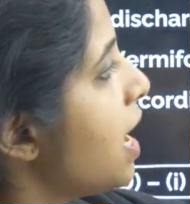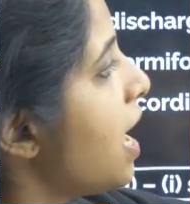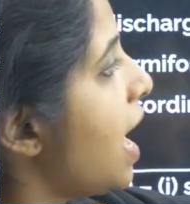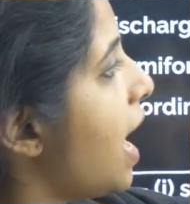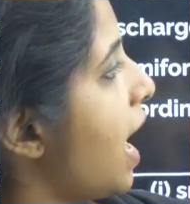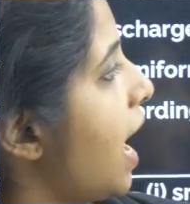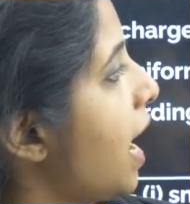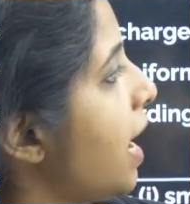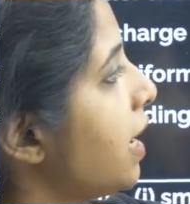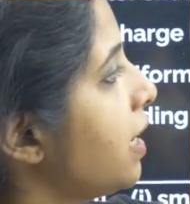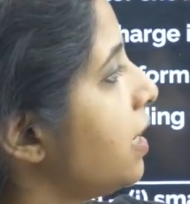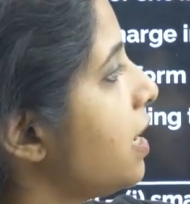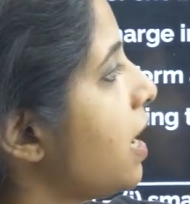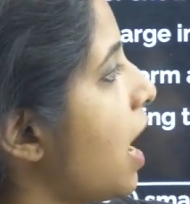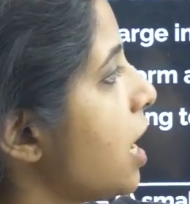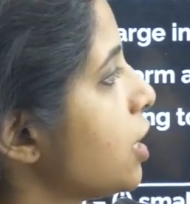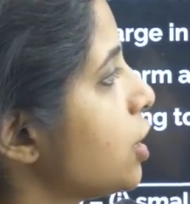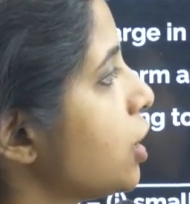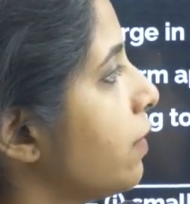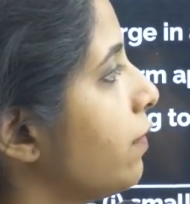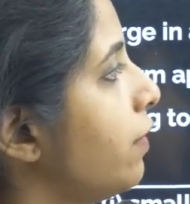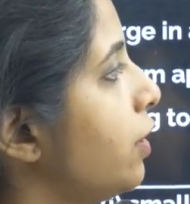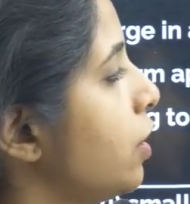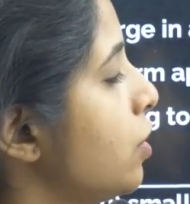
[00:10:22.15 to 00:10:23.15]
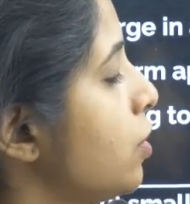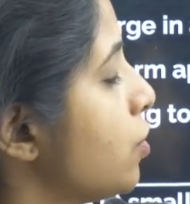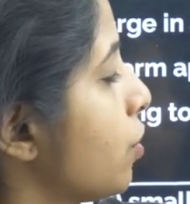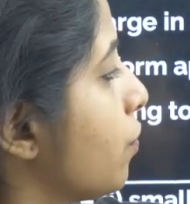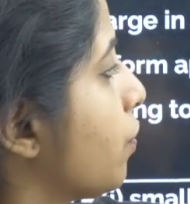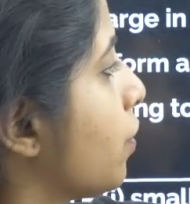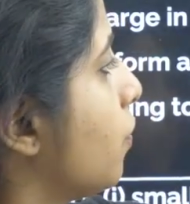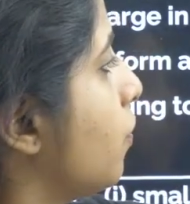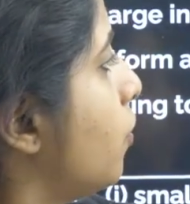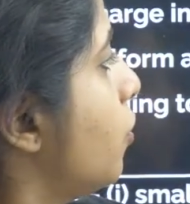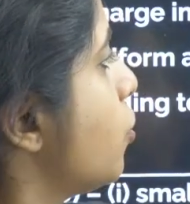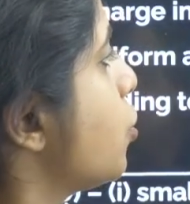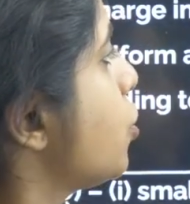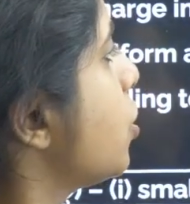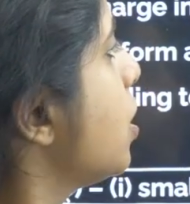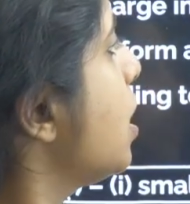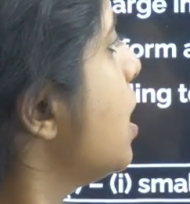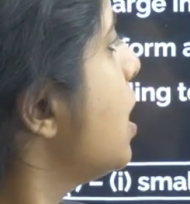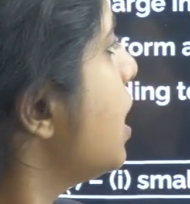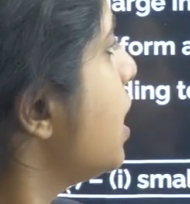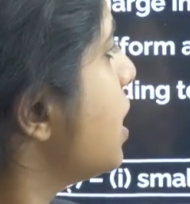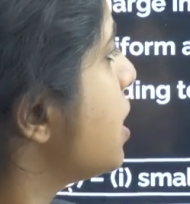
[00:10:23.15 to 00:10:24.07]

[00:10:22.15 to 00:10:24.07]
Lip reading: and dash evidence of evolution.